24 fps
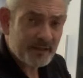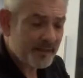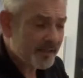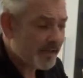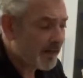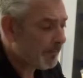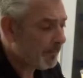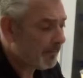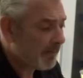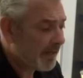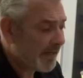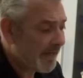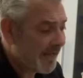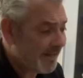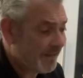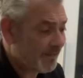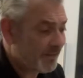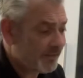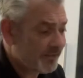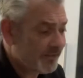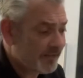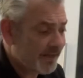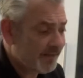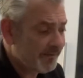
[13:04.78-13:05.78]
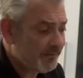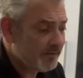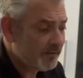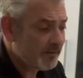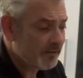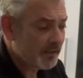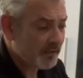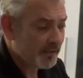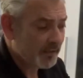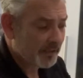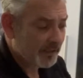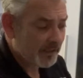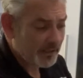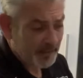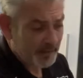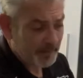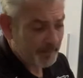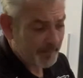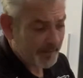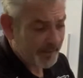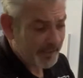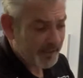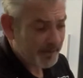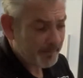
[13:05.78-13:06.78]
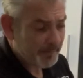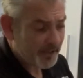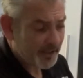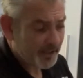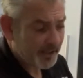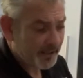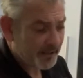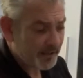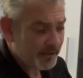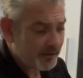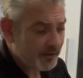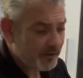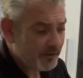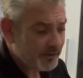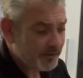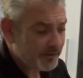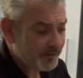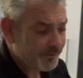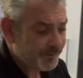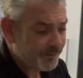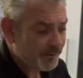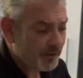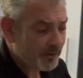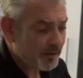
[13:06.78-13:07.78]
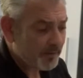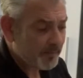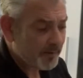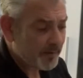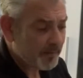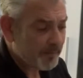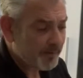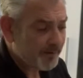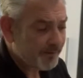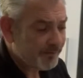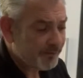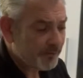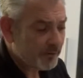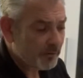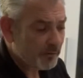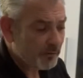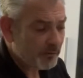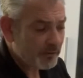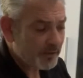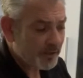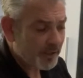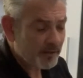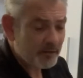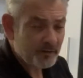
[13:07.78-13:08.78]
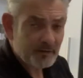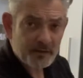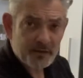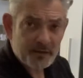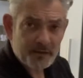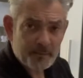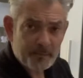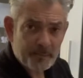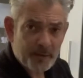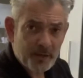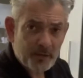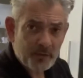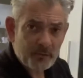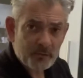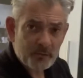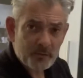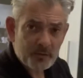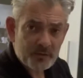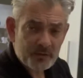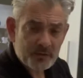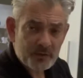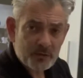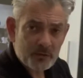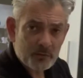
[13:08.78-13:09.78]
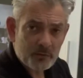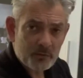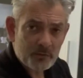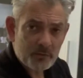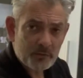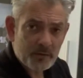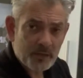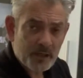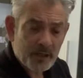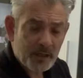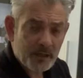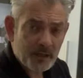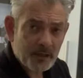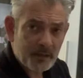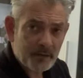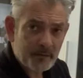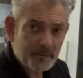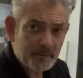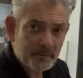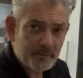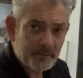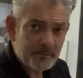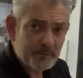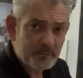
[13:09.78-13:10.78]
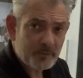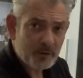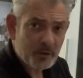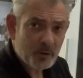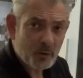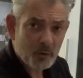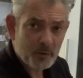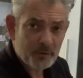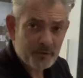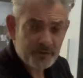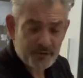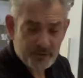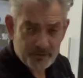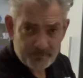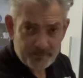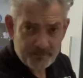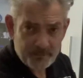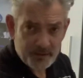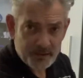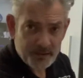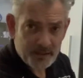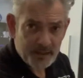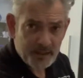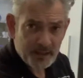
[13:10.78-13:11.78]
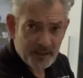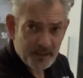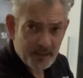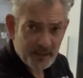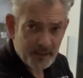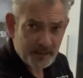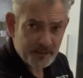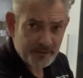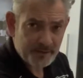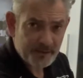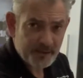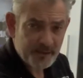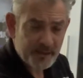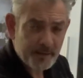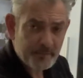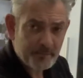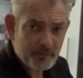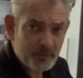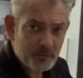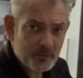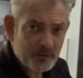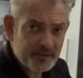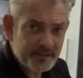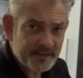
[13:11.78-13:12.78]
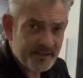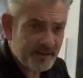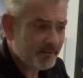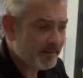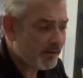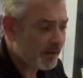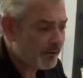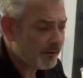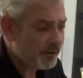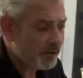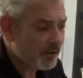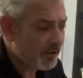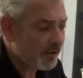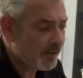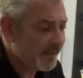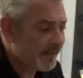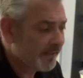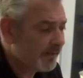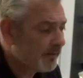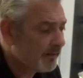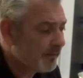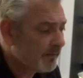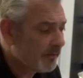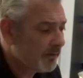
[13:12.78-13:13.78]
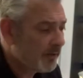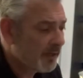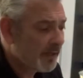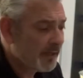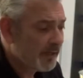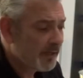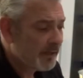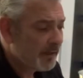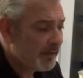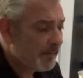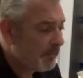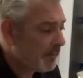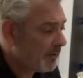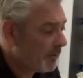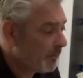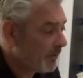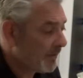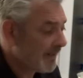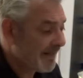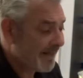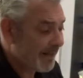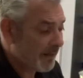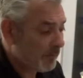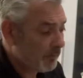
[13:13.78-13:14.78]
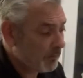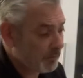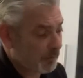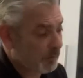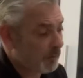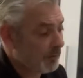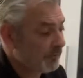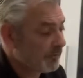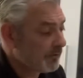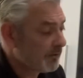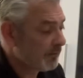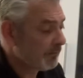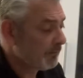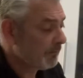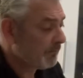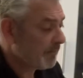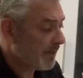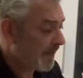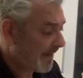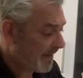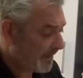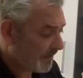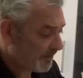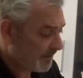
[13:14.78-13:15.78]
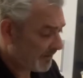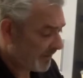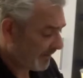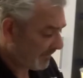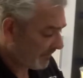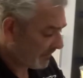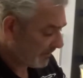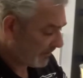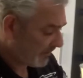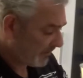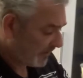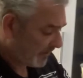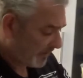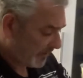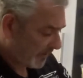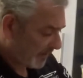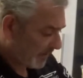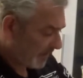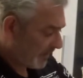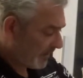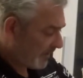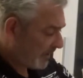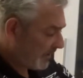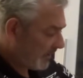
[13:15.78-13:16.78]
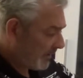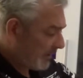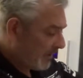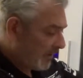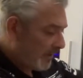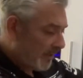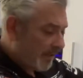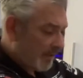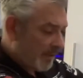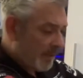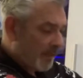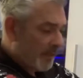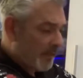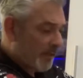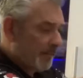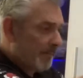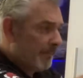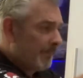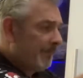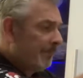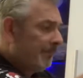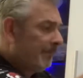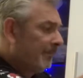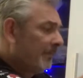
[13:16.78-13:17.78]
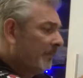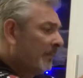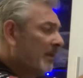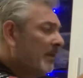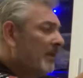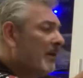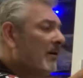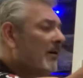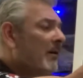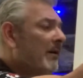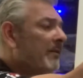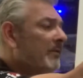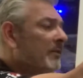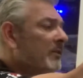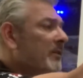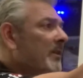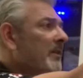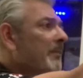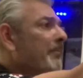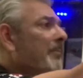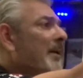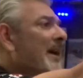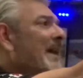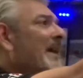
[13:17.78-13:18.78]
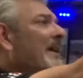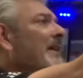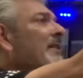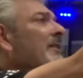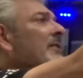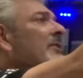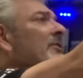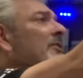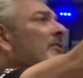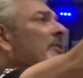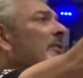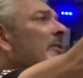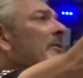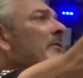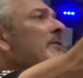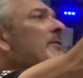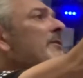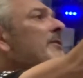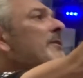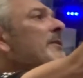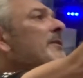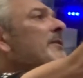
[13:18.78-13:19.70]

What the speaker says: number X7. But anybody that used to follow me before will know that the boat was called Quantum, and the number was 09. But we're now Quantum X7. And going to the back of the suit.